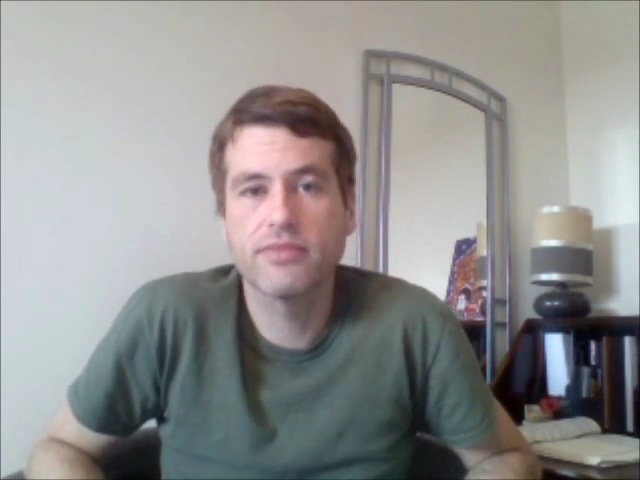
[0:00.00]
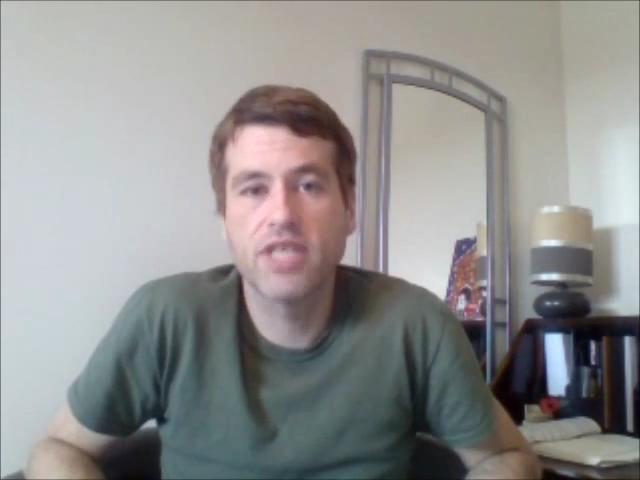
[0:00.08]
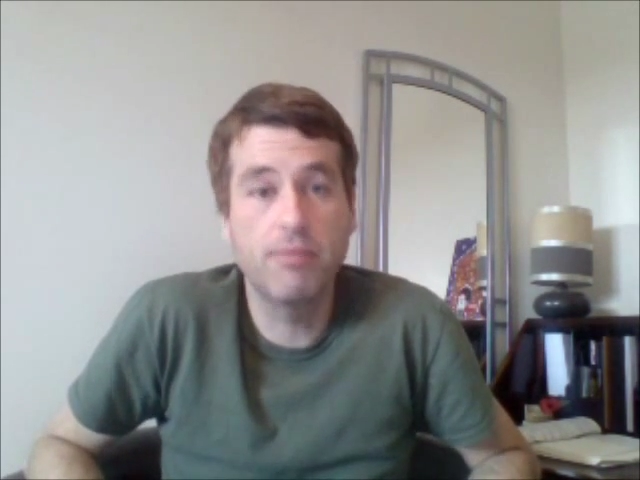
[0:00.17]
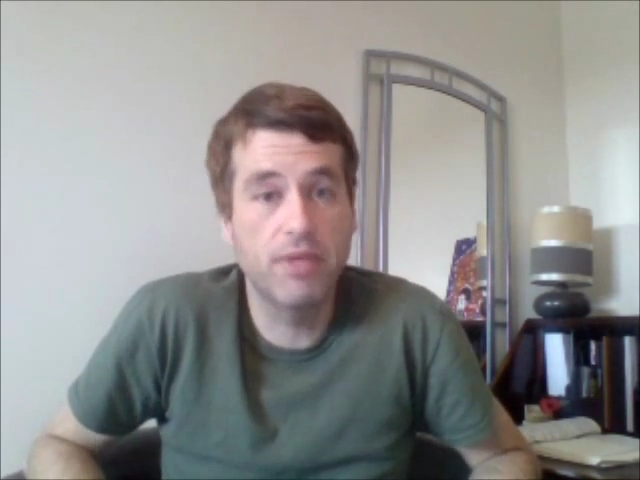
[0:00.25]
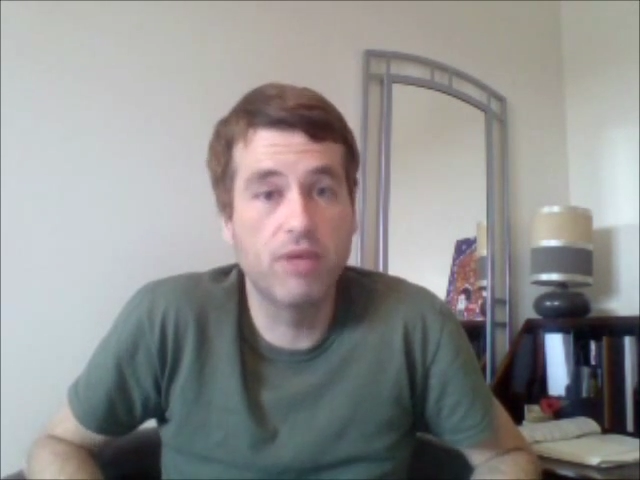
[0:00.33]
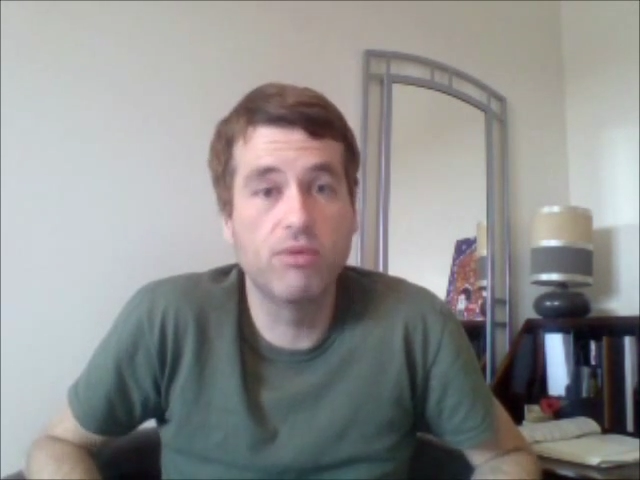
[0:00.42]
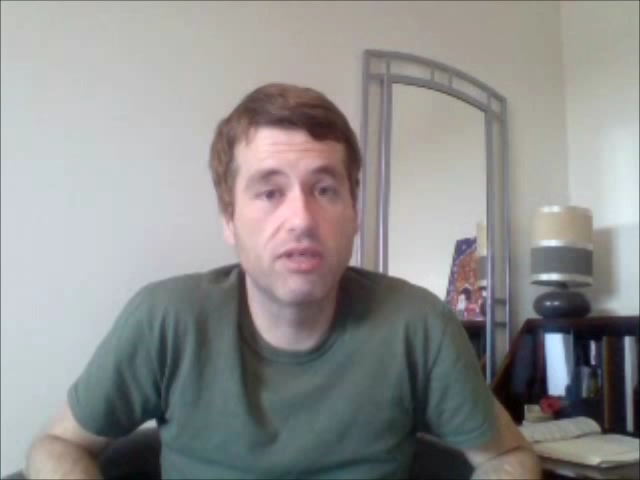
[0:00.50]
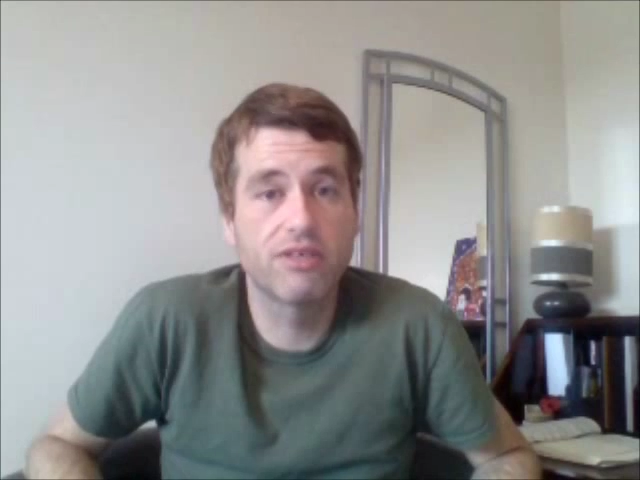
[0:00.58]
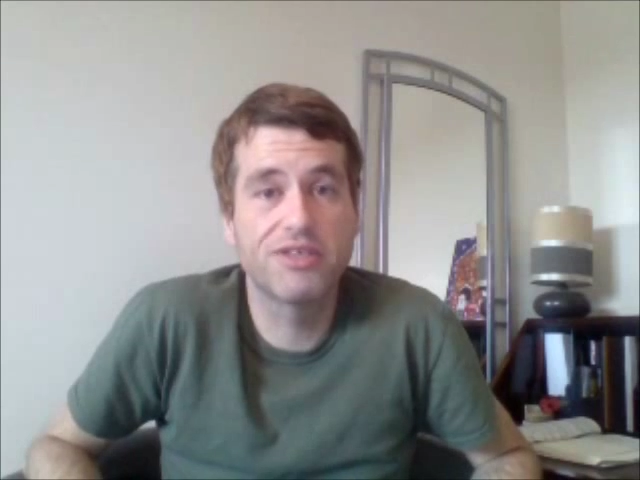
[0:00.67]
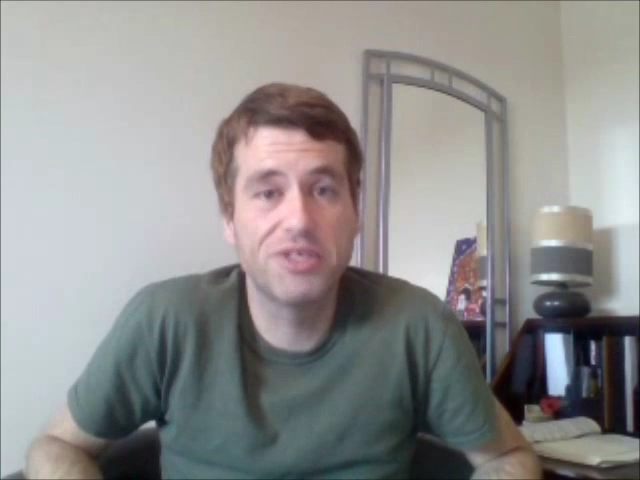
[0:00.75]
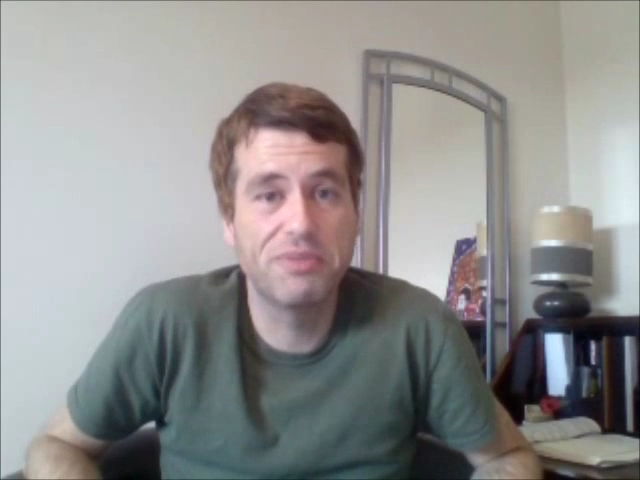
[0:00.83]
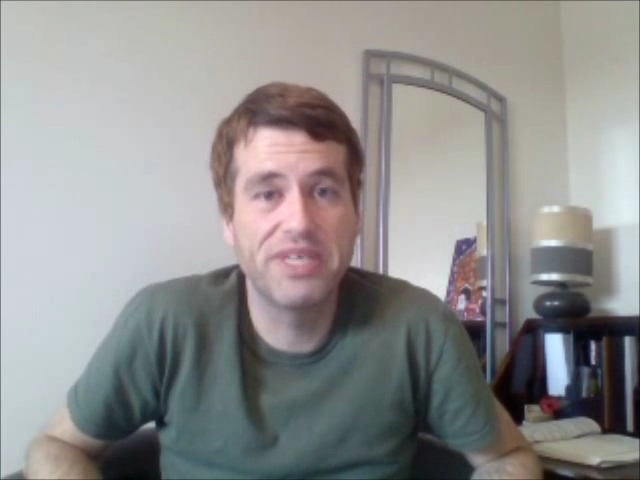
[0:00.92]
I'm no
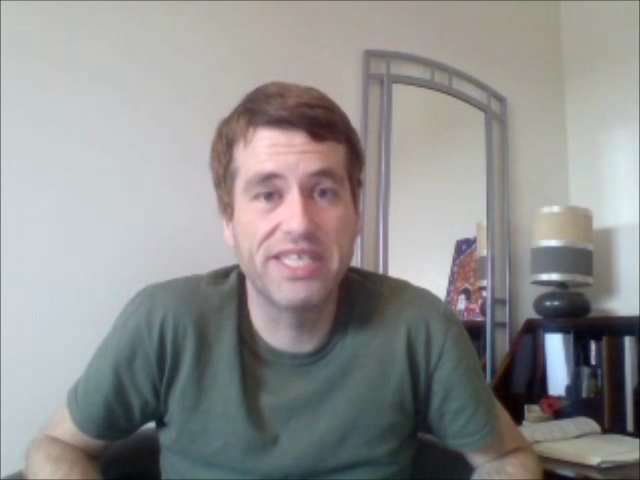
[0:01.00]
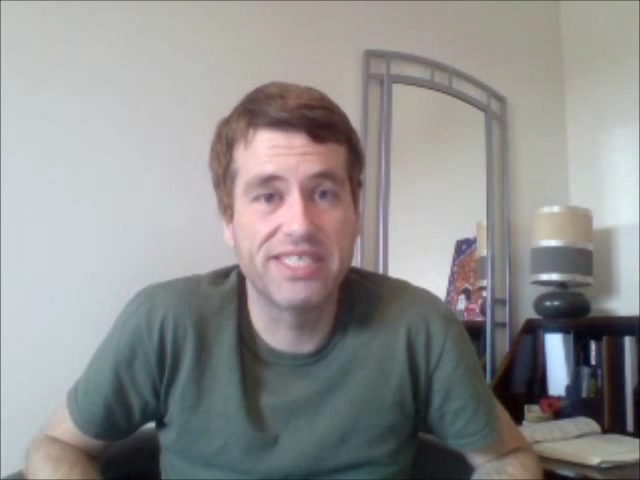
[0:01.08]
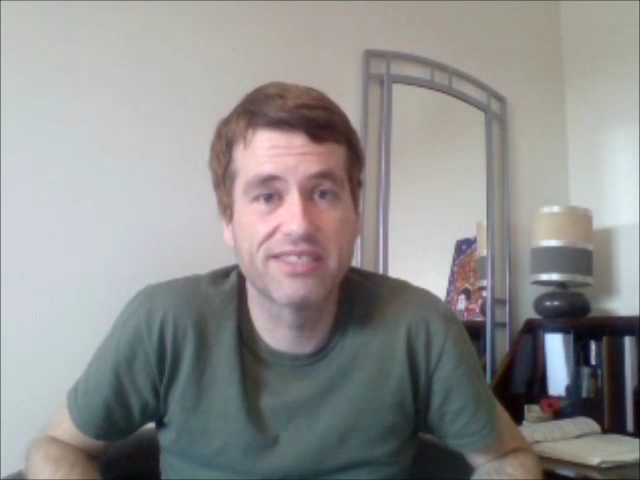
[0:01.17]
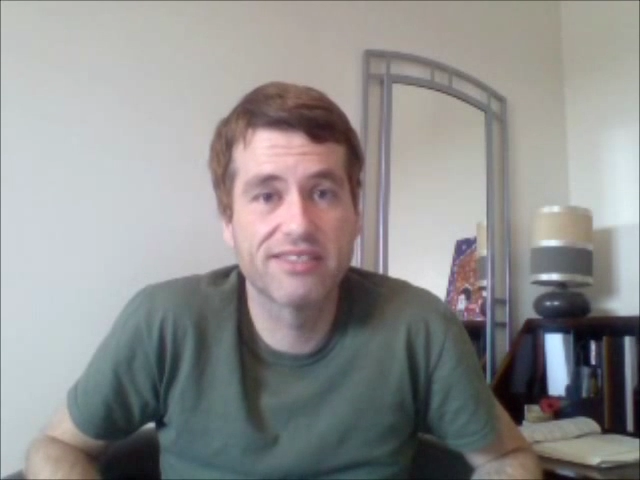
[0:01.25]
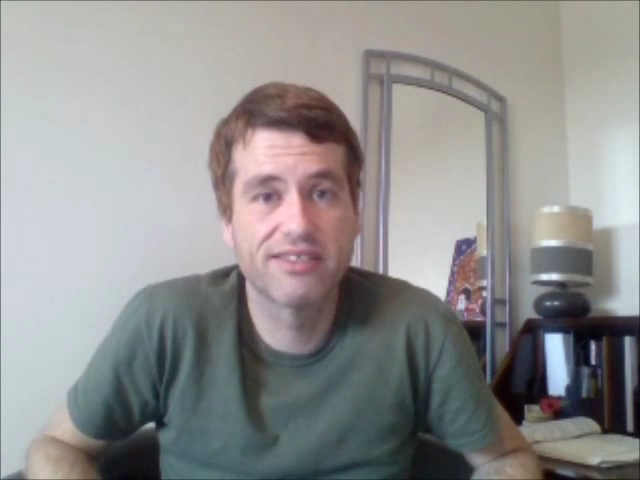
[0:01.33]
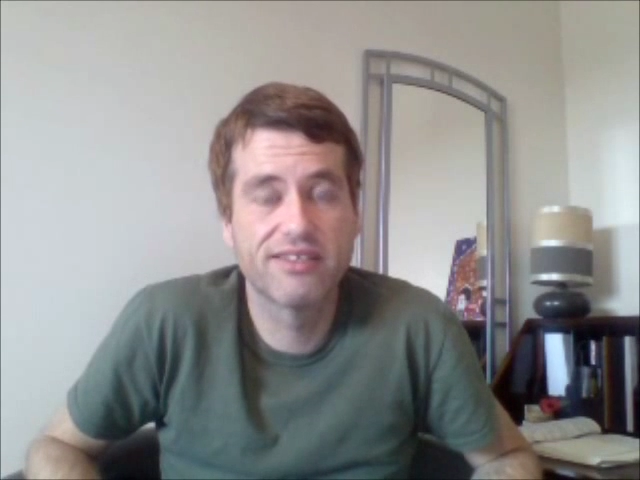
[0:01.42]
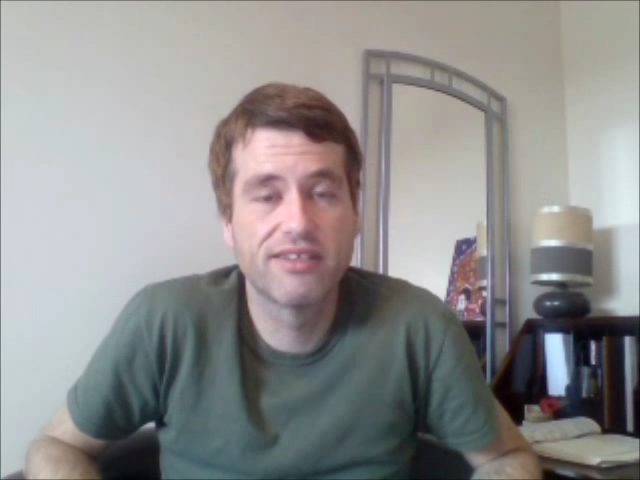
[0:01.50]
longer obese.